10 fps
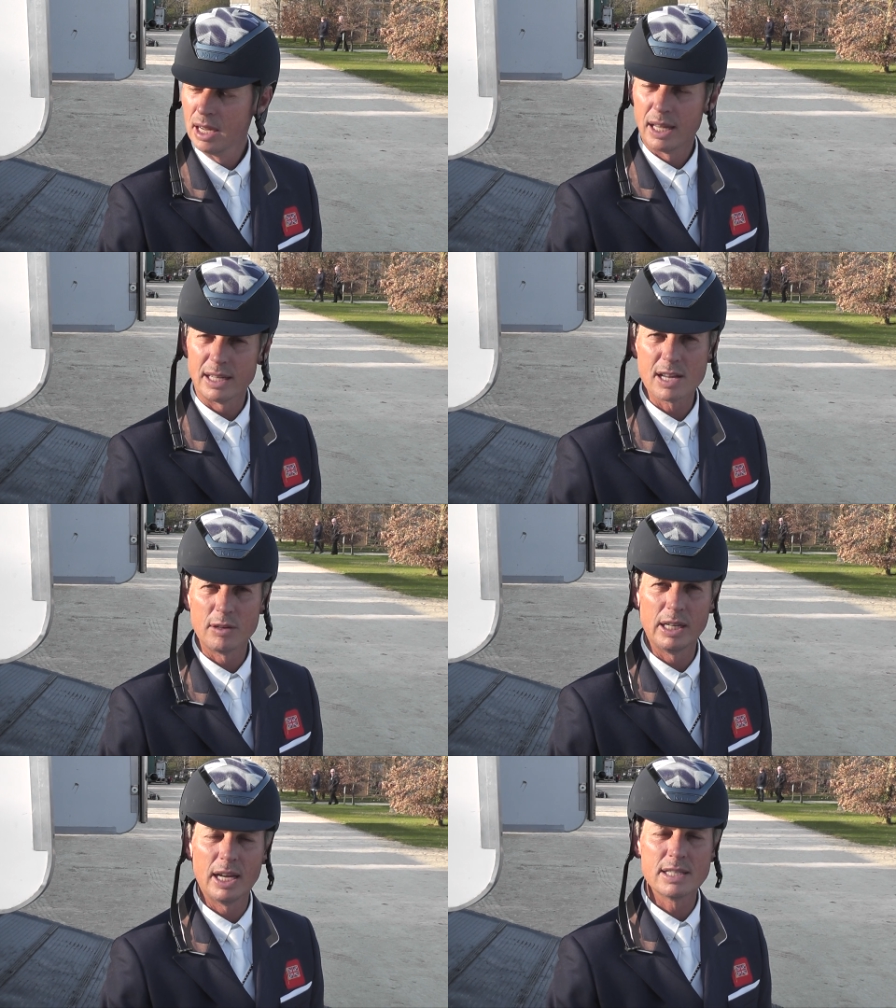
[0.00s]
That's
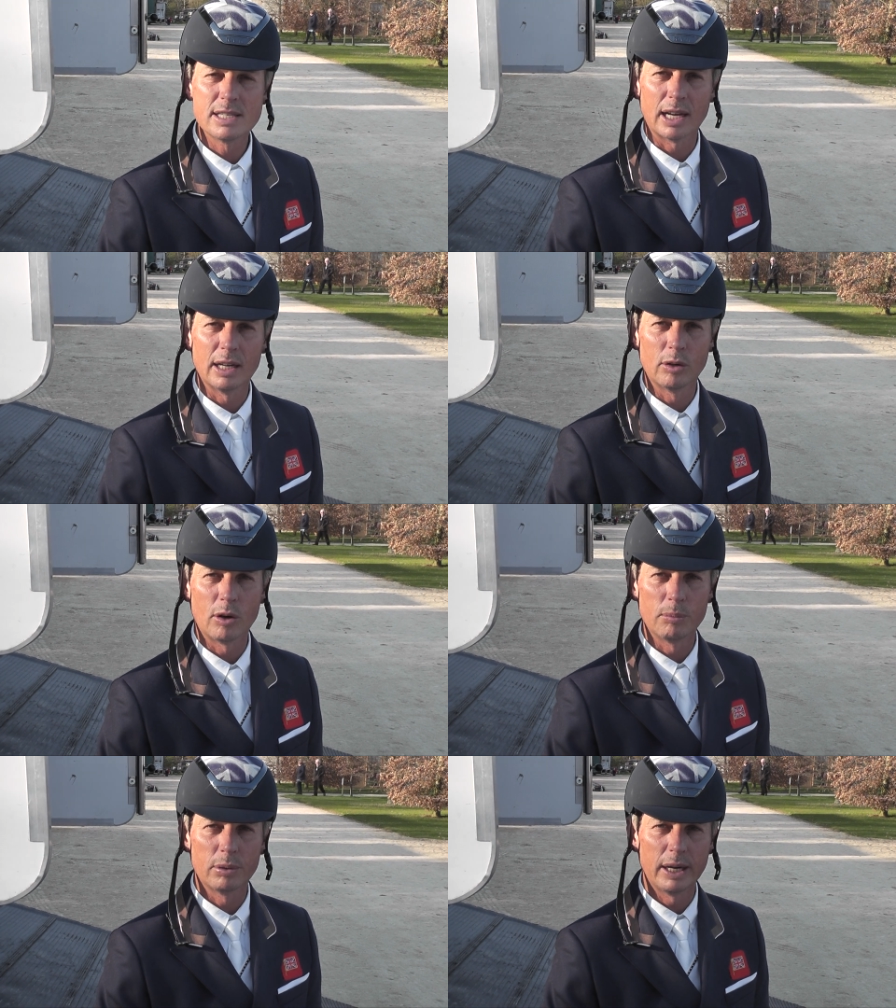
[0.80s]
only his second
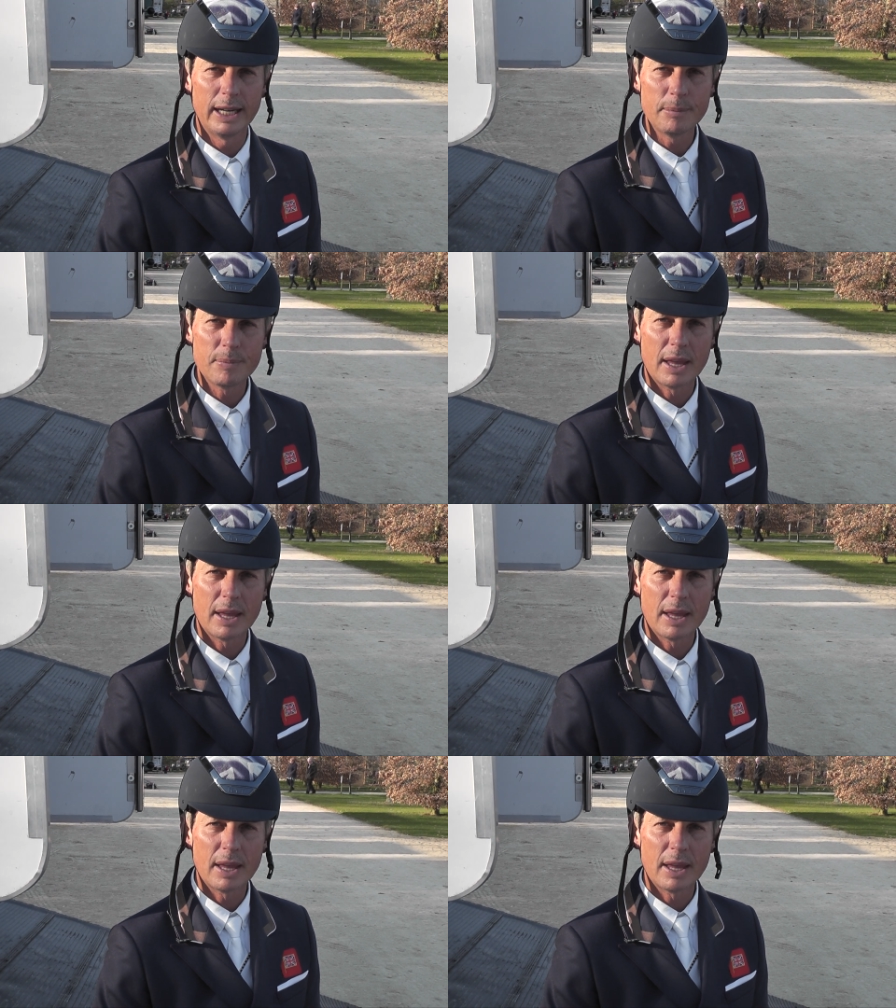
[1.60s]
Grand Prix,